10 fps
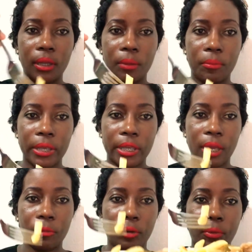my
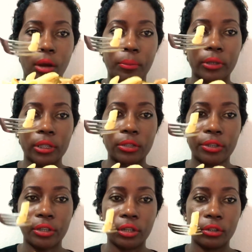camera properly so
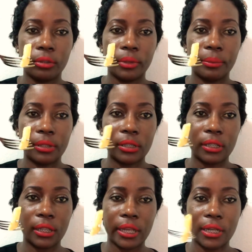you're not going to be able to see
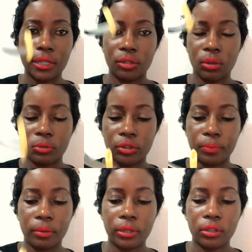it like that so I'm just
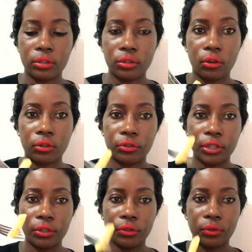probably going to talk to
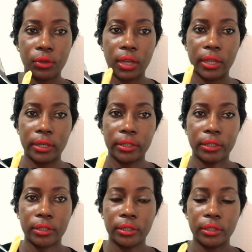you and uh,
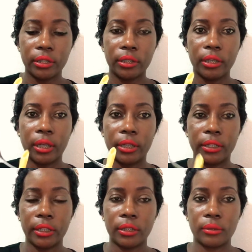and
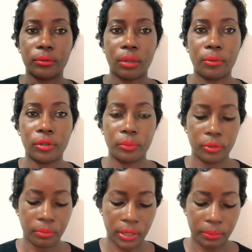eat so I'm going to
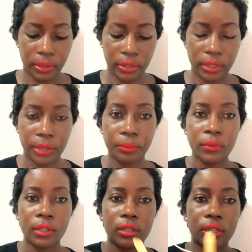put my plate here
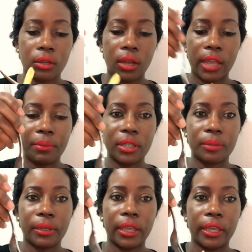so I made
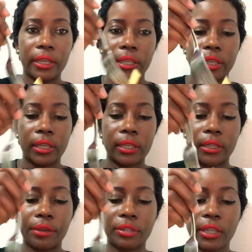spaghetti
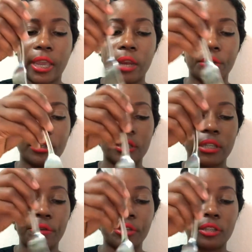there is carrots
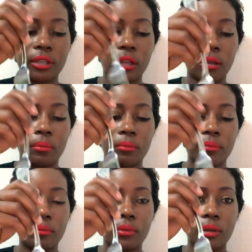there is
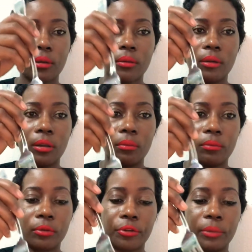um
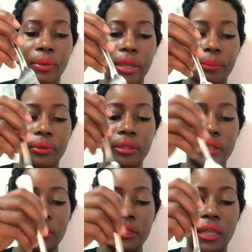um green
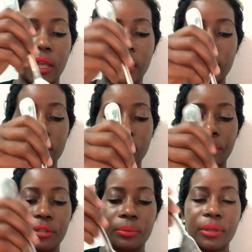peppers and uh,
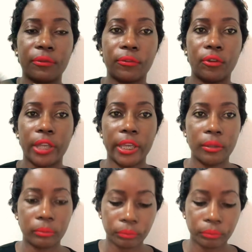there is beef okay